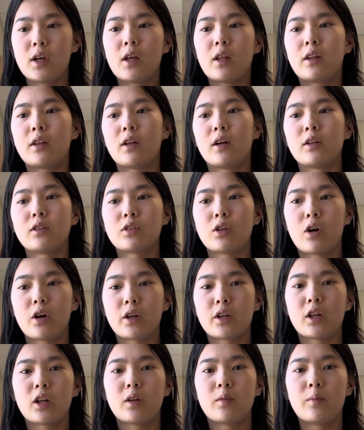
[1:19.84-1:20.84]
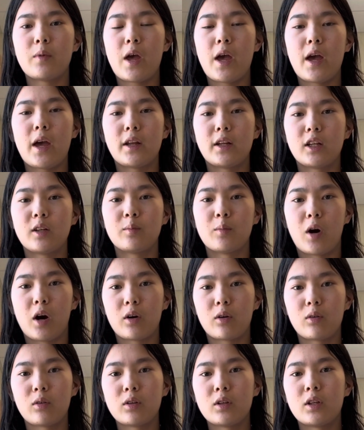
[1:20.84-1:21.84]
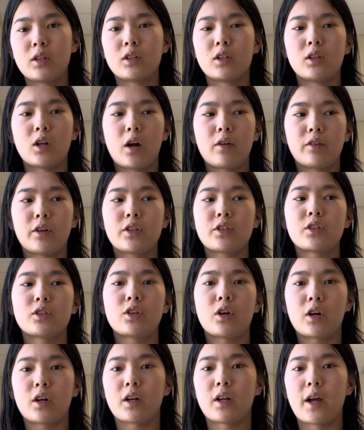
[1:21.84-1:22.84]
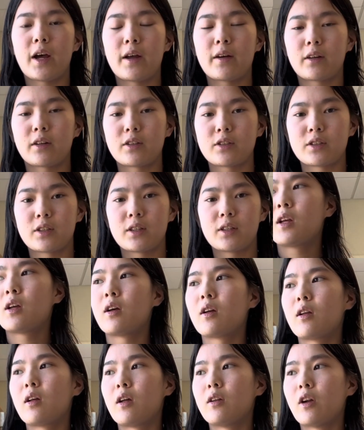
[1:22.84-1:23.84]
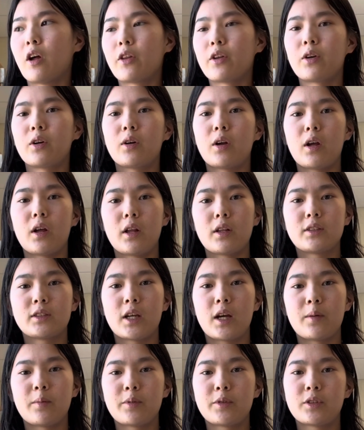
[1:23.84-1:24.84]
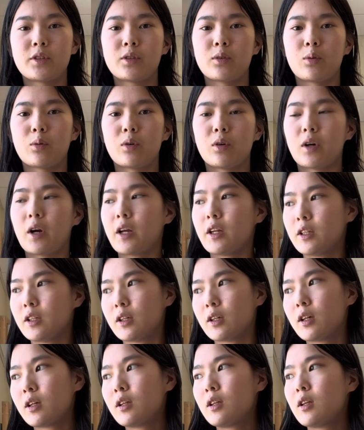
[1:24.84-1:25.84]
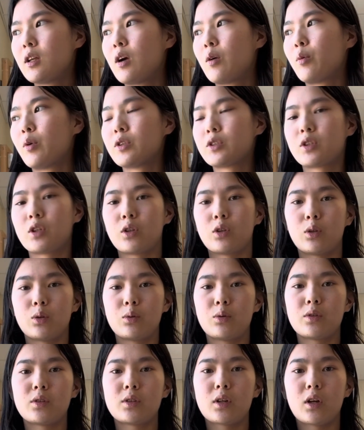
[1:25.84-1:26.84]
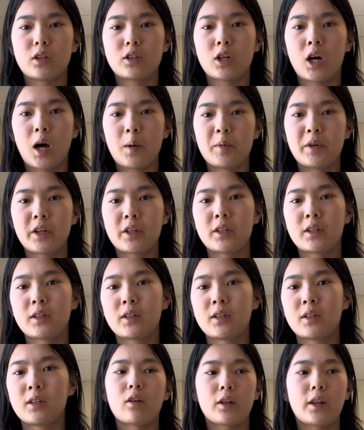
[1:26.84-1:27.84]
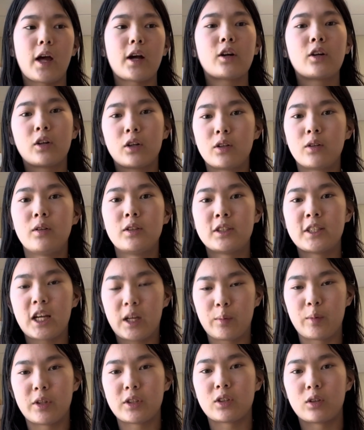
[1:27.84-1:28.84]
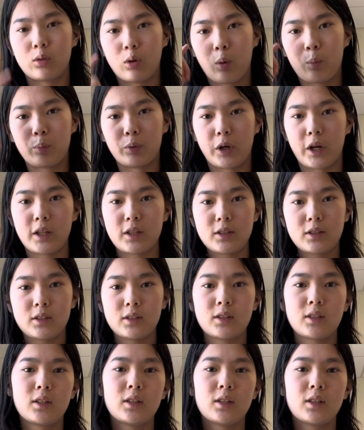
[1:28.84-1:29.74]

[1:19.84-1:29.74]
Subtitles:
the targeted ending model did not reach the targeted accuracy. Another attempt or idea was to use atomic that could segment adult brains,